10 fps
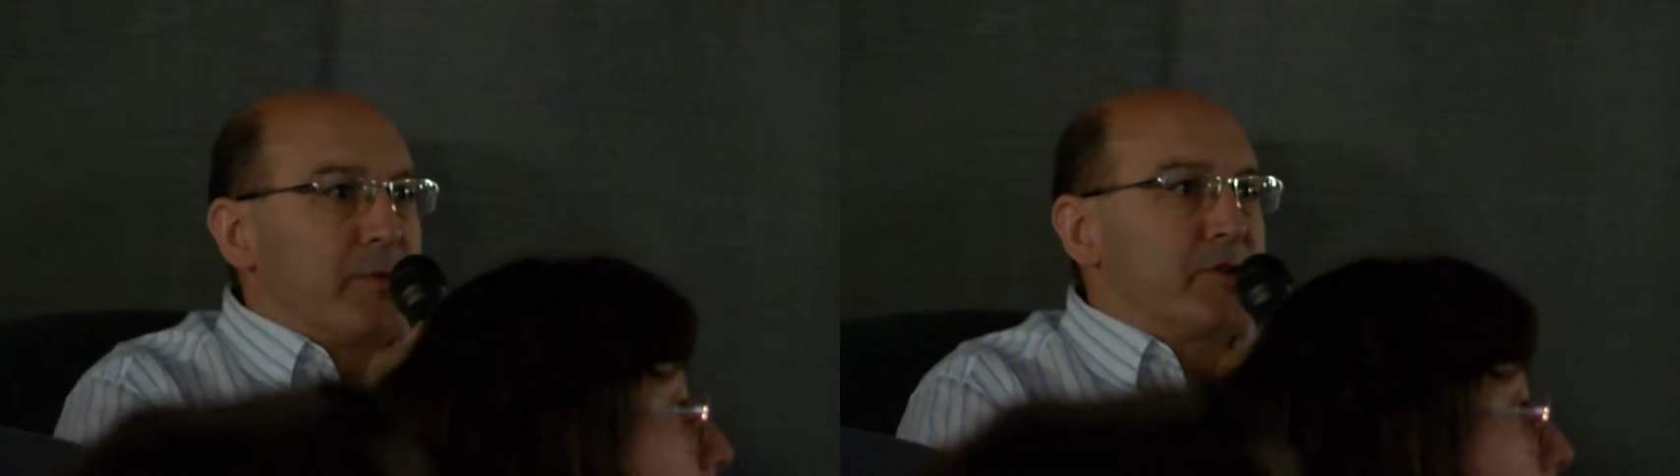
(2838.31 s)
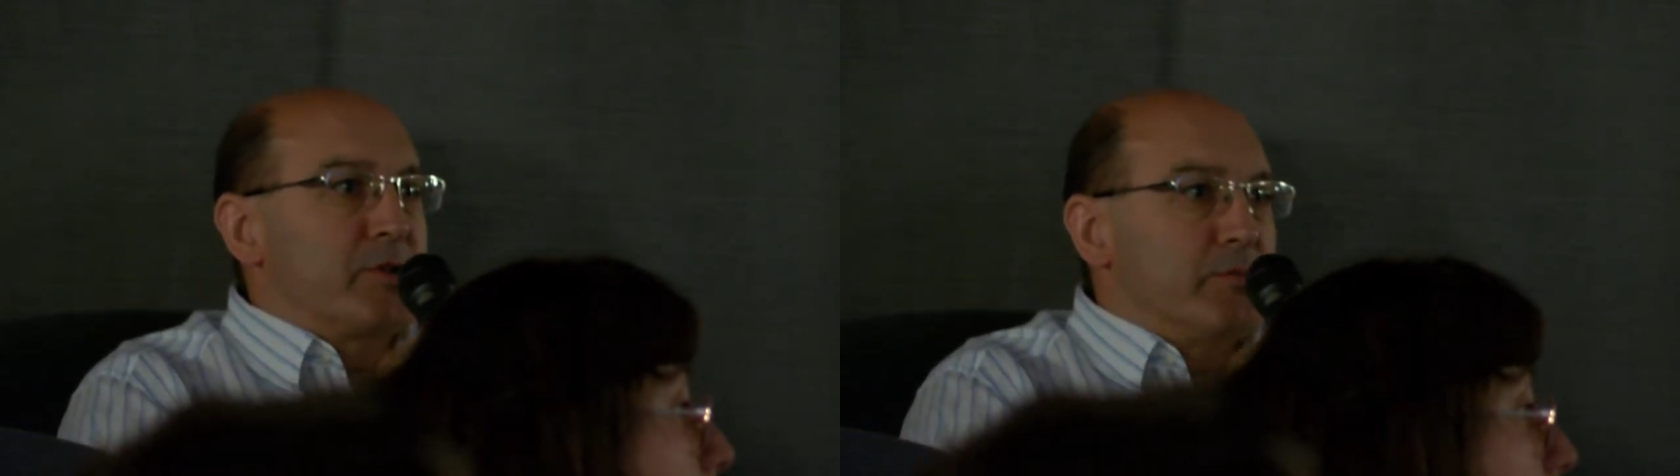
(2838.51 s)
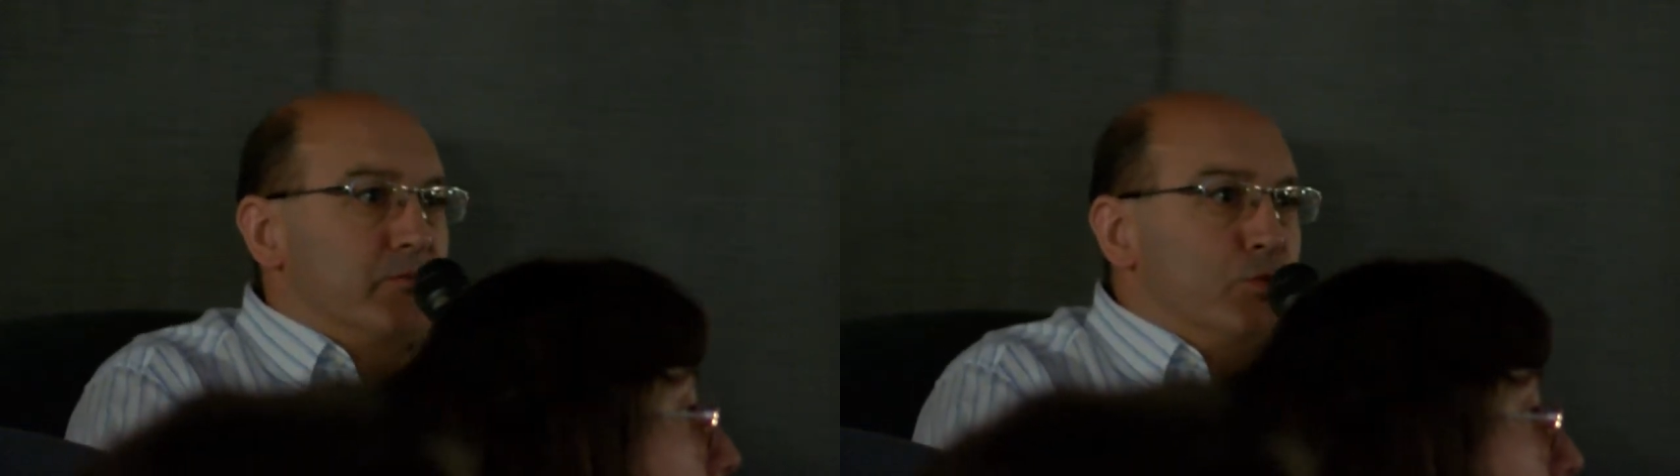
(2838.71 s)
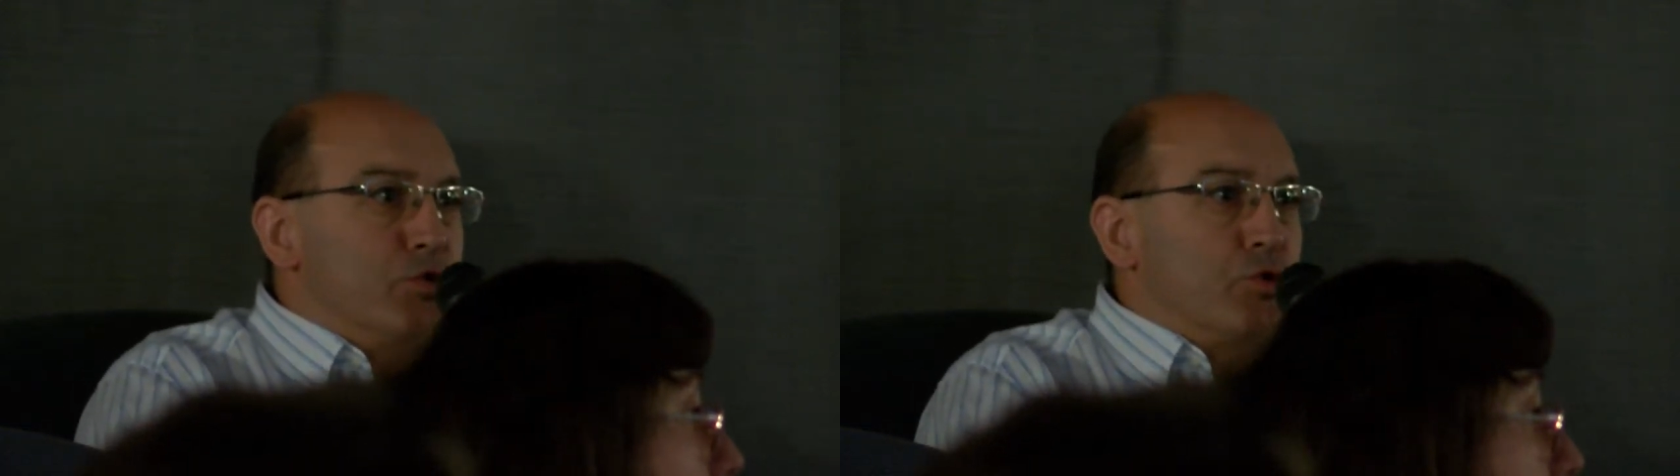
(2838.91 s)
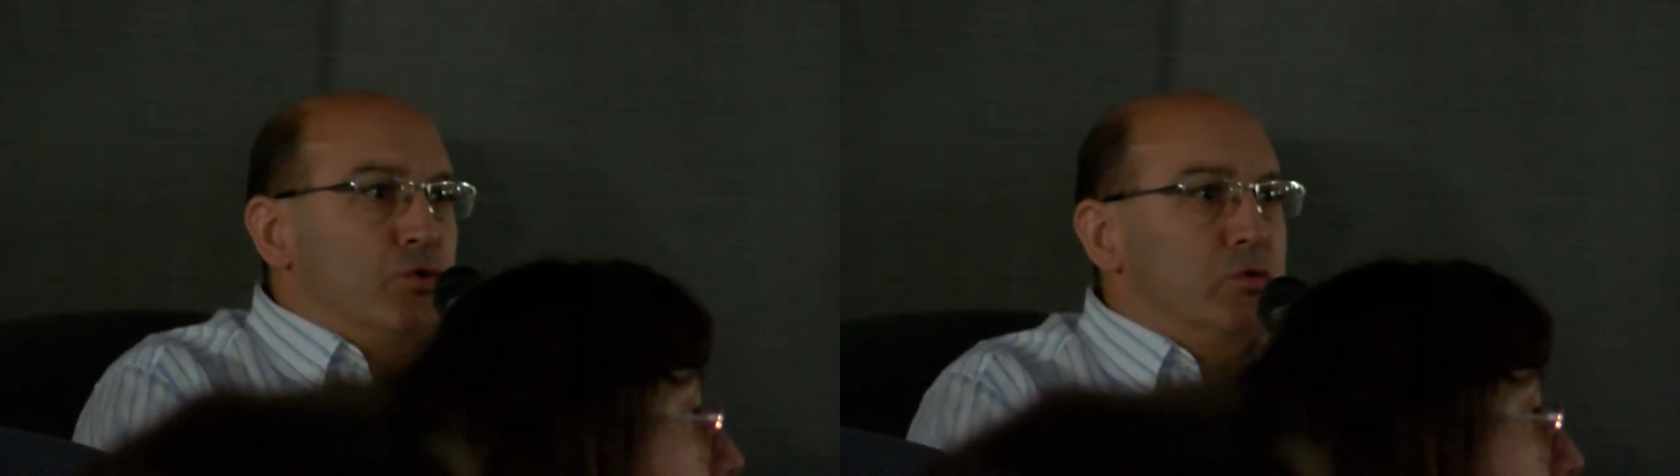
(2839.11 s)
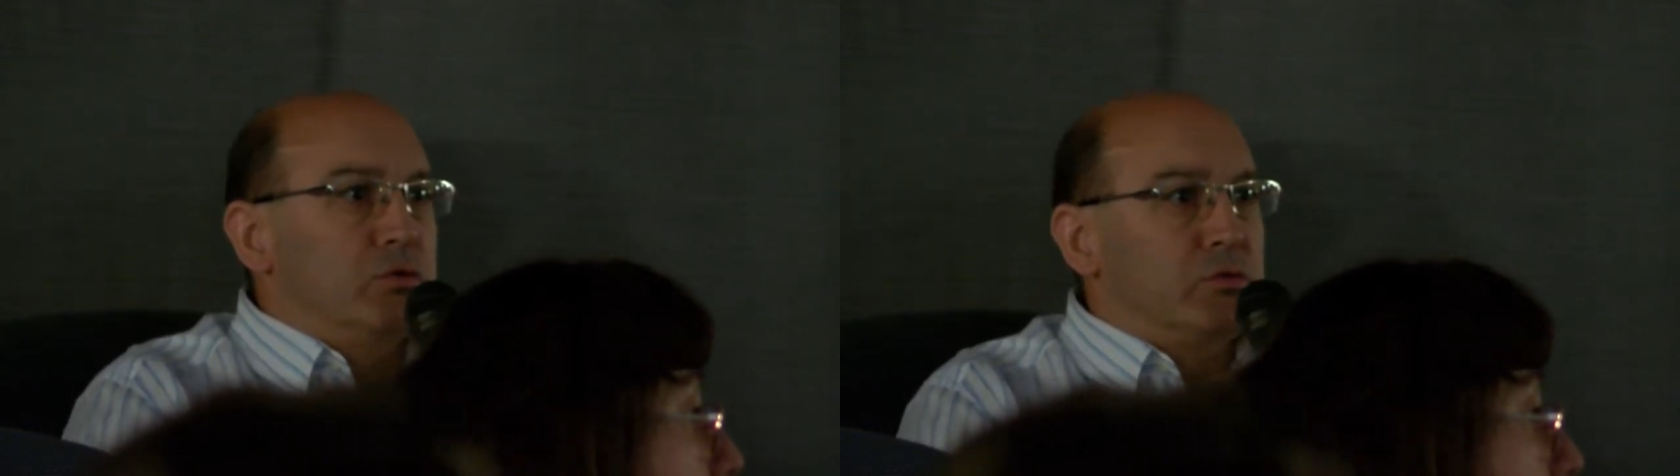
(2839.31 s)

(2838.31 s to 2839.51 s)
of the air,